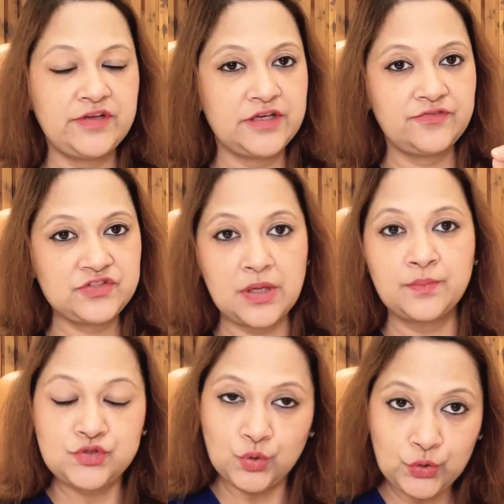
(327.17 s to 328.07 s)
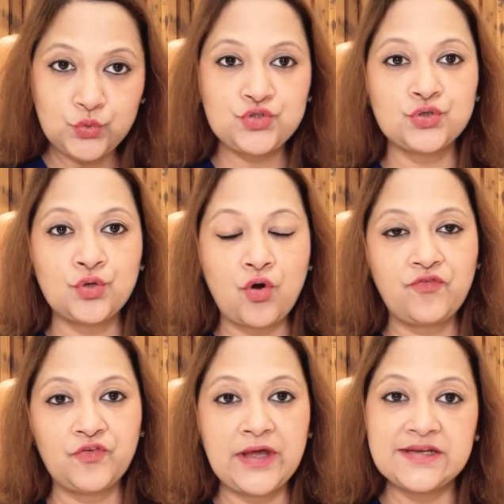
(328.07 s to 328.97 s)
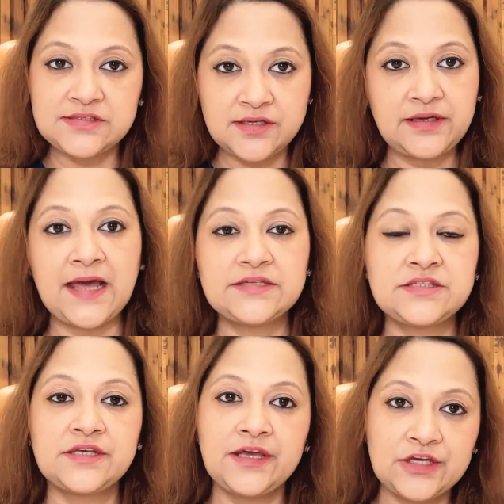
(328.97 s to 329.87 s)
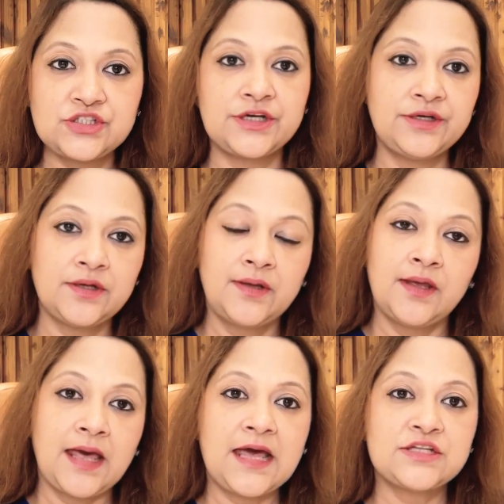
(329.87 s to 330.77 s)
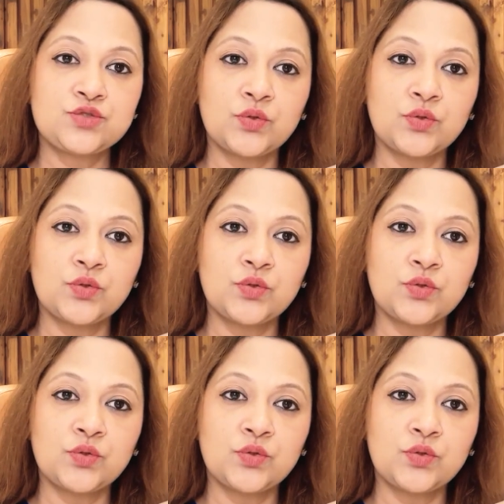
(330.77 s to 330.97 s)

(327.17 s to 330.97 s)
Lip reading: We give some solution of anesthetizing agent, and so